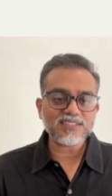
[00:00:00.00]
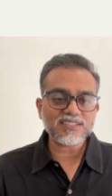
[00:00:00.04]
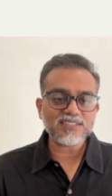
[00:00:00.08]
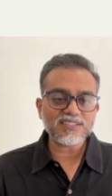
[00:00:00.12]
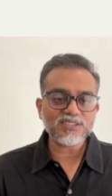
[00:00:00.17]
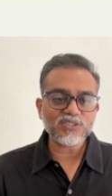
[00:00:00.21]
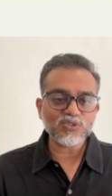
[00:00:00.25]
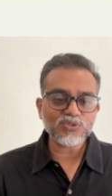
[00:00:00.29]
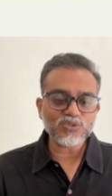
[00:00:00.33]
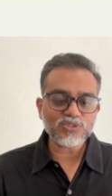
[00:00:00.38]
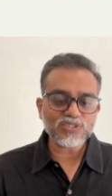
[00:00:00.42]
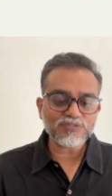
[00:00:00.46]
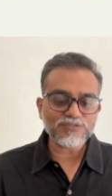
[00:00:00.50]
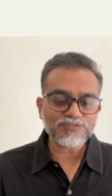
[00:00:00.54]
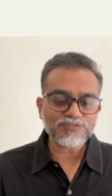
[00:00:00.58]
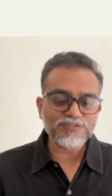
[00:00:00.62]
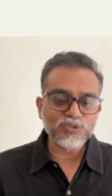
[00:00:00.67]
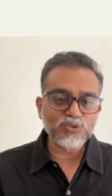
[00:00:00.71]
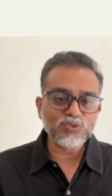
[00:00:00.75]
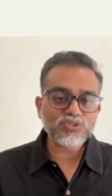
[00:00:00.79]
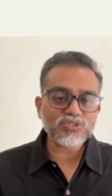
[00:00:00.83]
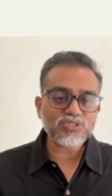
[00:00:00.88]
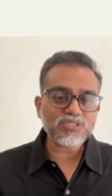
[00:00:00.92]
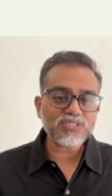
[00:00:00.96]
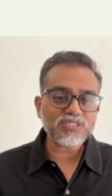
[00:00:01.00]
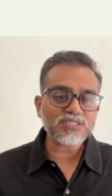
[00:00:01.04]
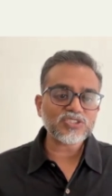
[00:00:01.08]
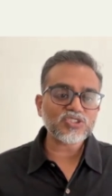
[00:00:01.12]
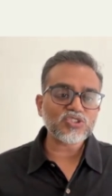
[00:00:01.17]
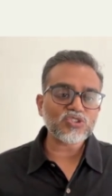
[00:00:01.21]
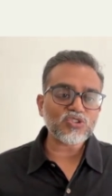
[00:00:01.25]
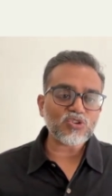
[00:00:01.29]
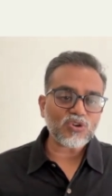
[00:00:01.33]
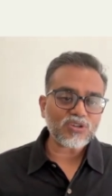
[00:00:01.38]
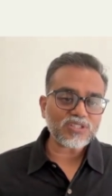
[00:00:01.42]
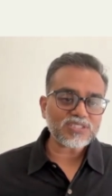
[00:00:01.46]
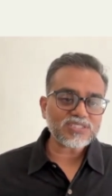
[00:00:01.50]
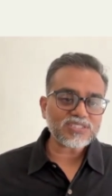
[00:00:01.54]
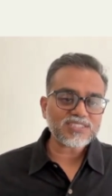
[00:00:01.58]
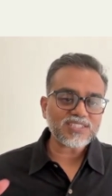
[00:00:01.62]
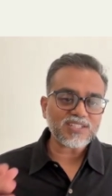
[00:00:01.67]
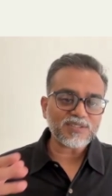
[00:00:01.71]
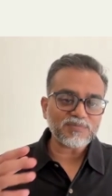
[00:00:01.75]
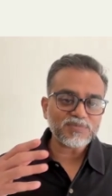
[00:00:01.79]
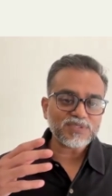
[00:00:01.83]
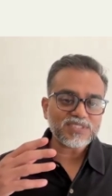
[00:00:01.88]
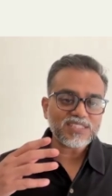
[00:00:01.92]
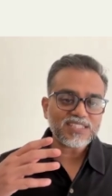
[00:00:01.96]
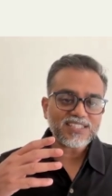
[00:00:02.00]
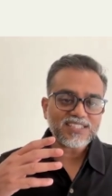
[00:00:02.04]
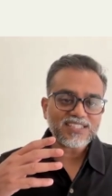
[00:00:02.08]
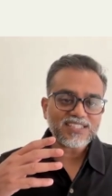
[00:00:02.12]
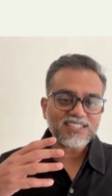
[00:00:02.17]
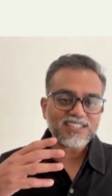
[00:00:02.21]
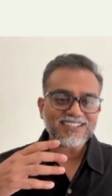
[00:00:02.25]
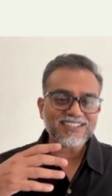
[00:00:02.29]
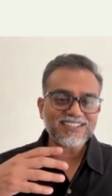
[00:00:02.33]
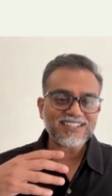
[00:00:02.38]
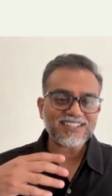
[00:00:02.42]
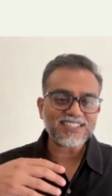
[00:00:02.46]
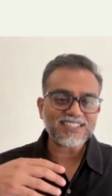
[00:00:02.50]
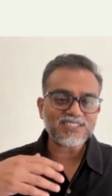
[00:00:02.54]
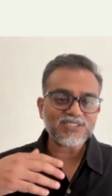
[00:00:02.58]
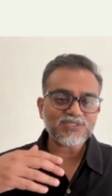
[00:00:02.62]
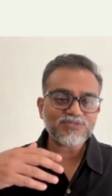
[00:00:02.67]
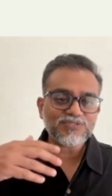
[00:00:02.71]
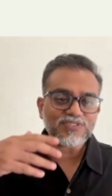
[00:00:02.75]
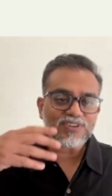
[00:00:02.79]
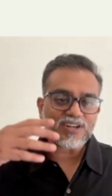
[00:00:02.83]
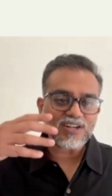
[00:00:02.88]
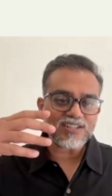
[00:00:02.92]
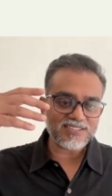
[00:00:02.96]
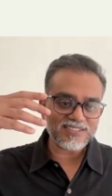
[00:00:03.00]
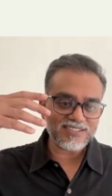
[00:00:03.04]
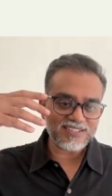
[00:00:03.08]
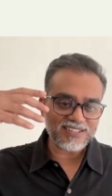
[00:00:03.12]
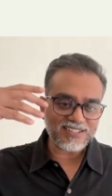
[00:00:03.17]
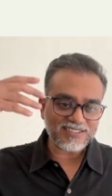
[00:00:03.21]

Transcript: you know, the future is not something that is far